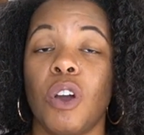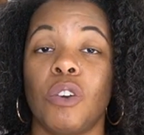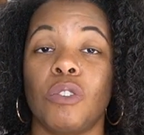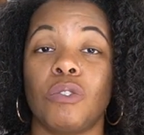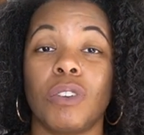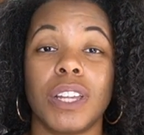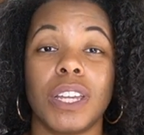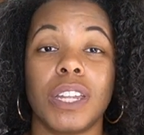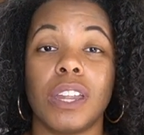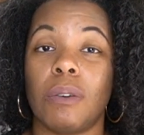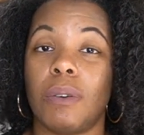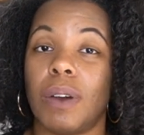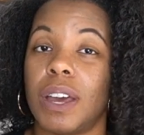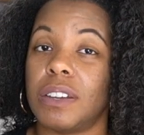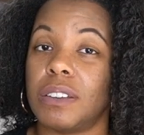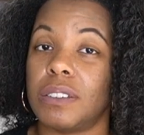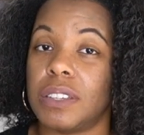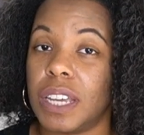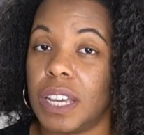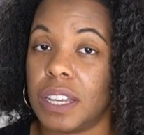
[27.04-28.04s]
who really don't
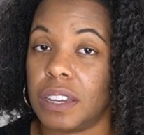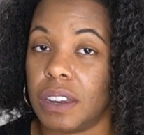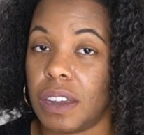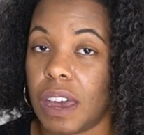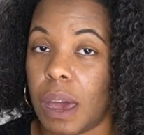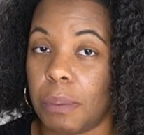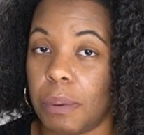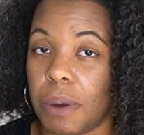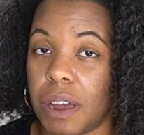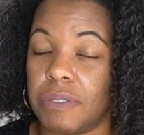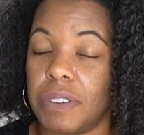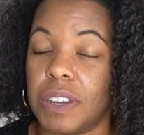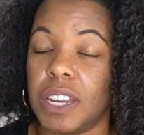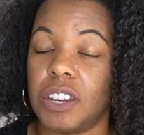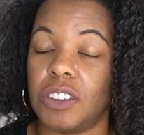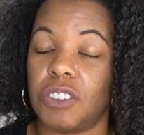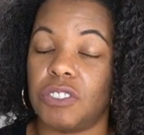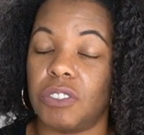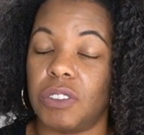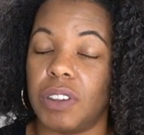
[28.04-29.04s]
understand the nonprofit
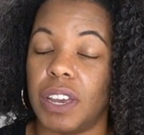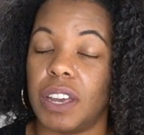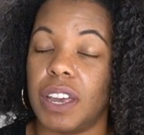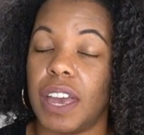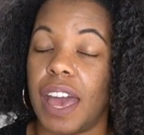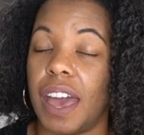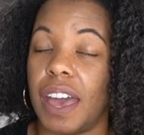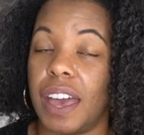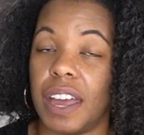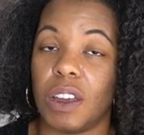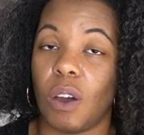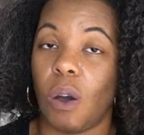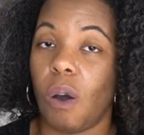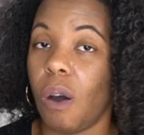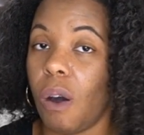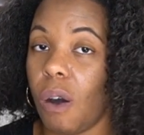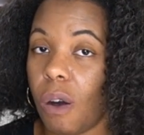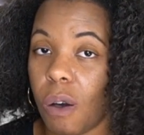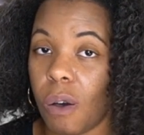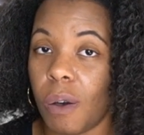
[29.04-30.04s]
industry at, at
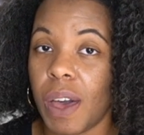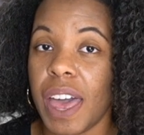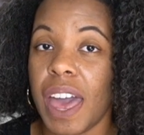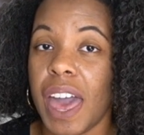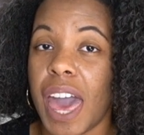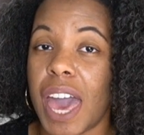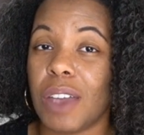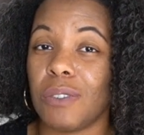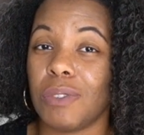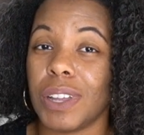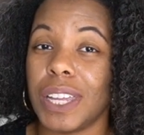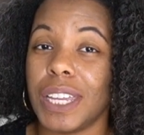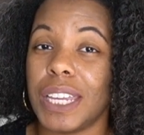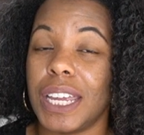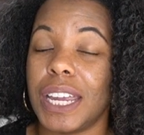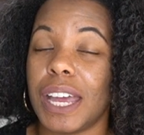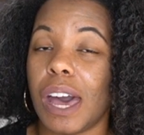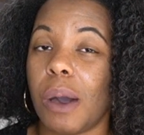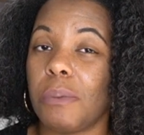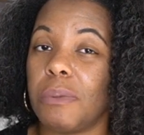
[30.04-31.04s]
all and really
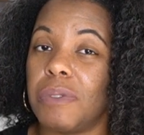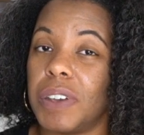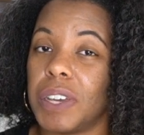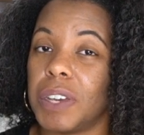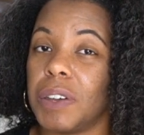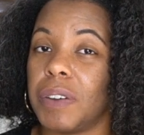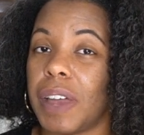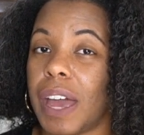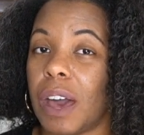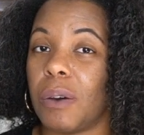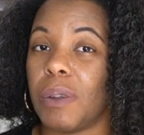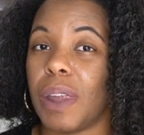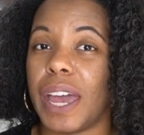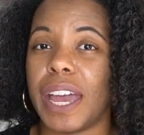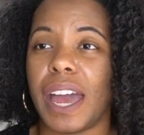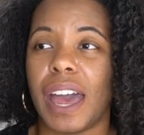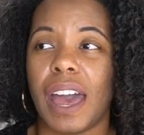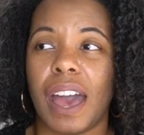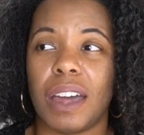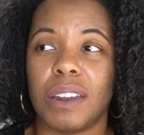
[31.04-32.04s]
need help figuring out like
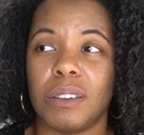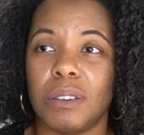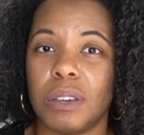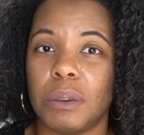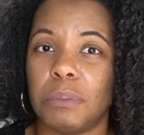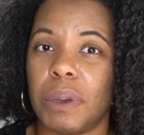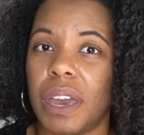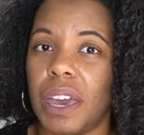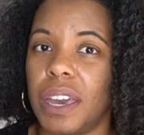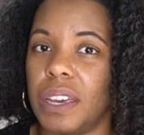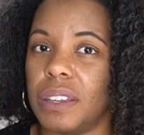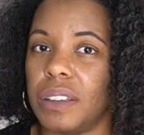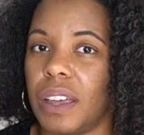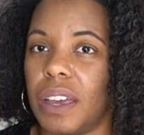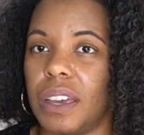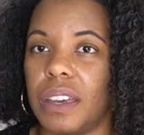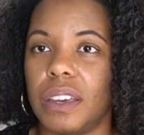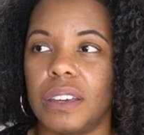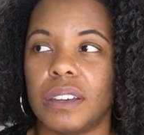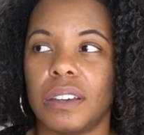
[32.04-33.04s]
how do you get paid?
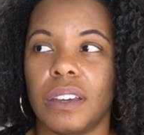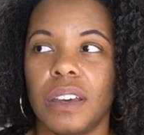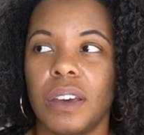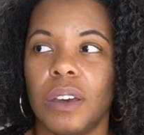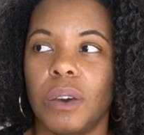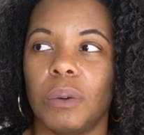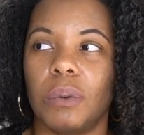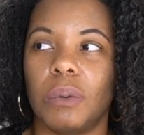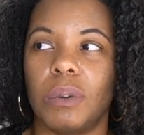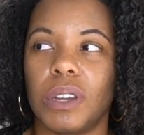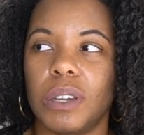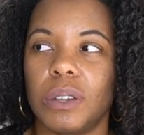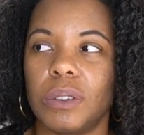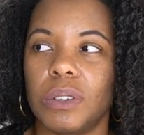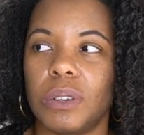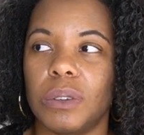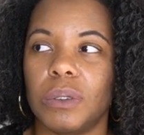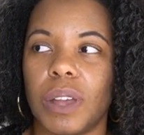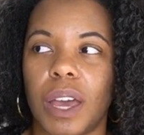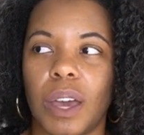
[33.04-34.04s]
Like what do you
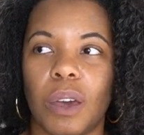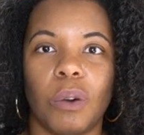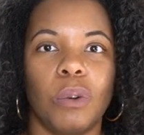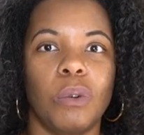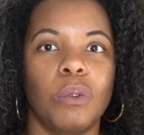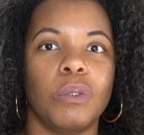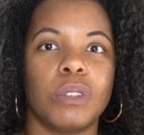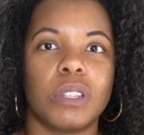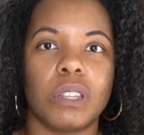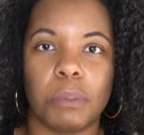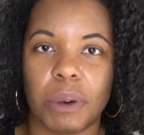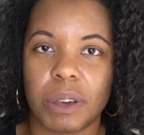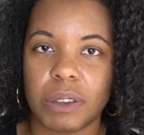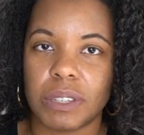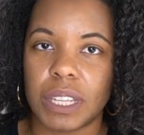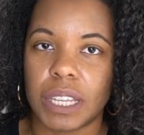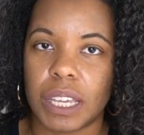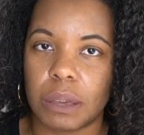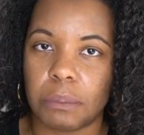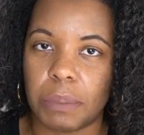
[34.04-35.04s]
do? Like who's
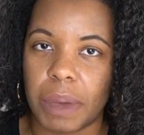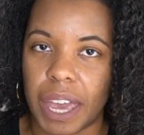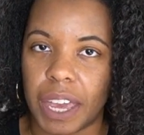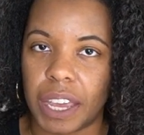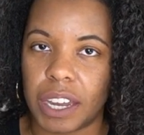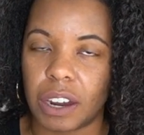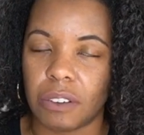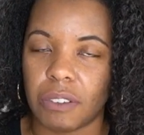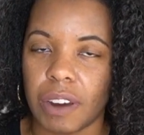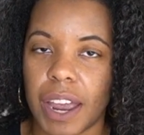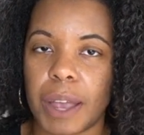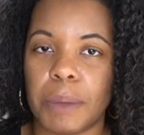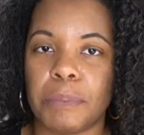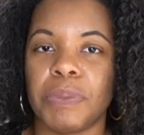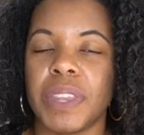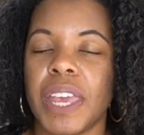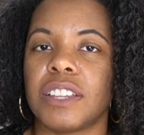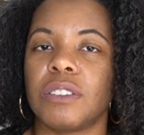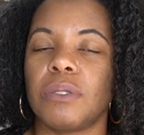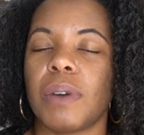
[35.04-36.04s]
supposed to get paid, all right?
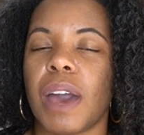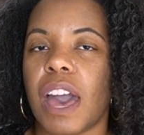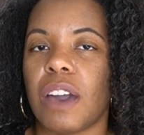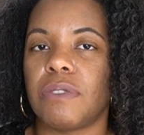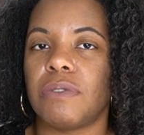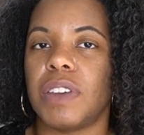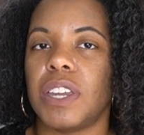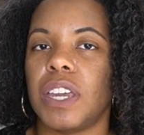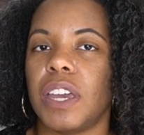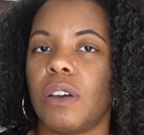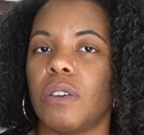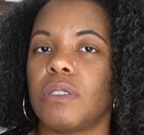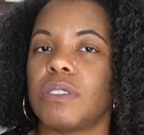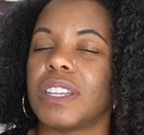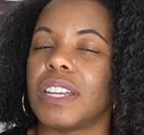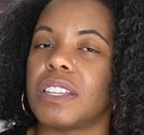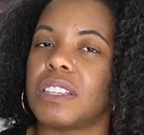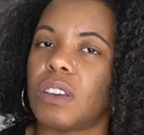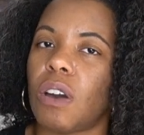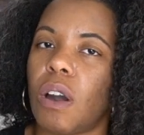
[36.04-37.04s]
I do have videos
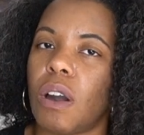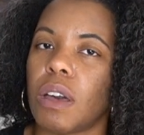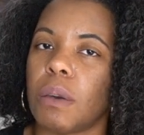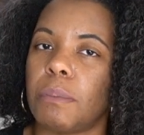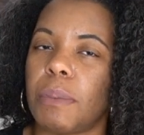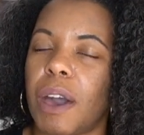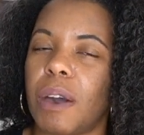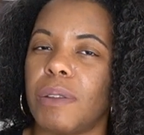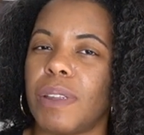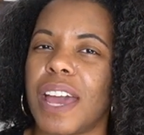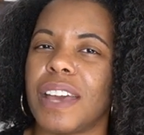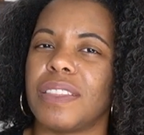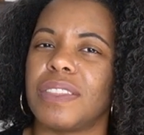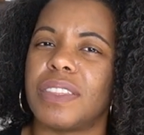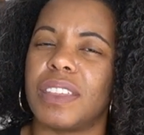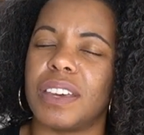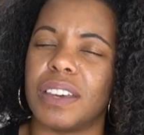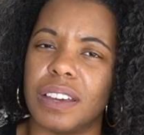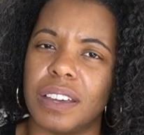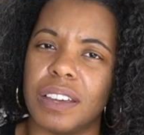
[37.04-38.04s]
that talk about
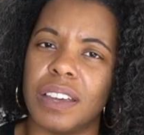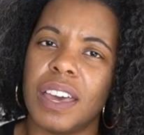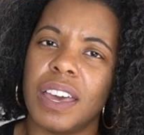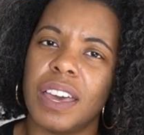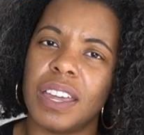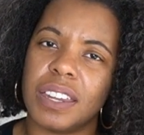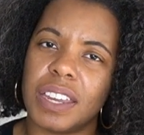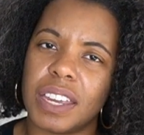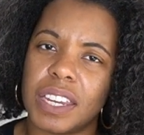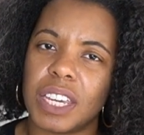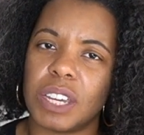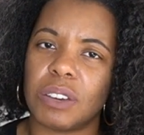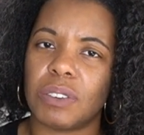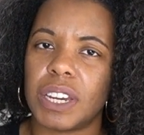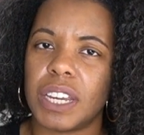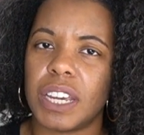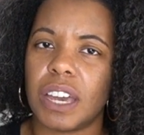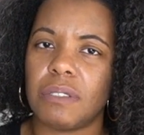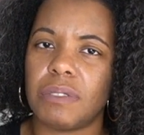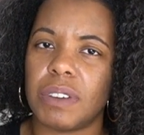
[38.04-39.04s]
like the nitty
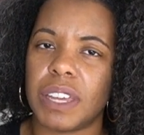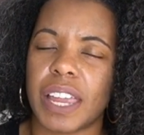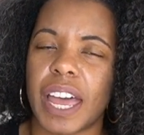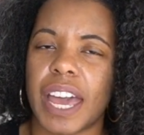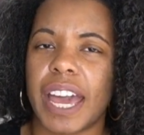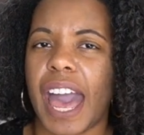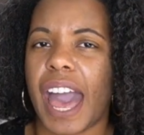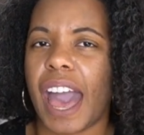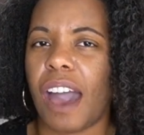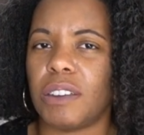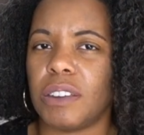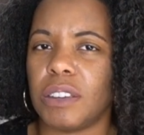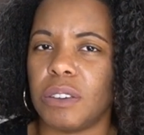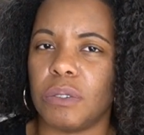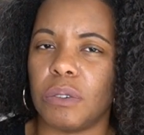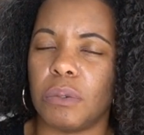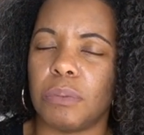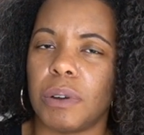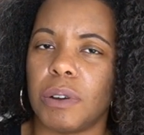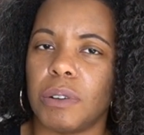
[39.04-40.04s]
gritty of it, like how do
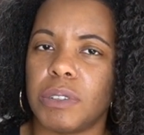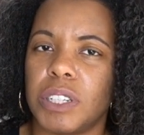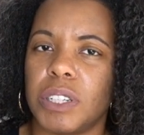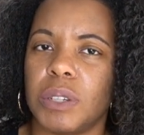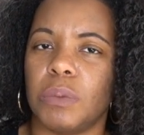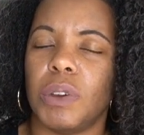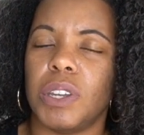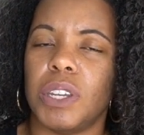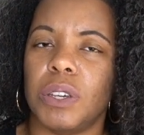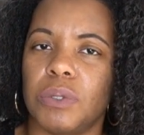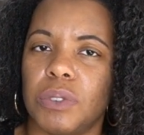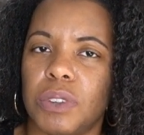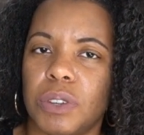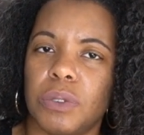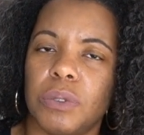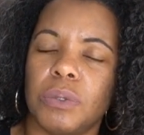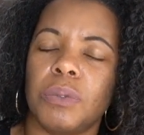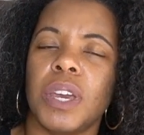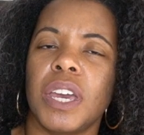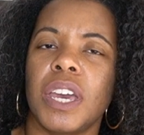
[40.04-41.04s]
you approach it, what do you
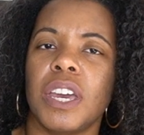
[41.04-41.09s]
do?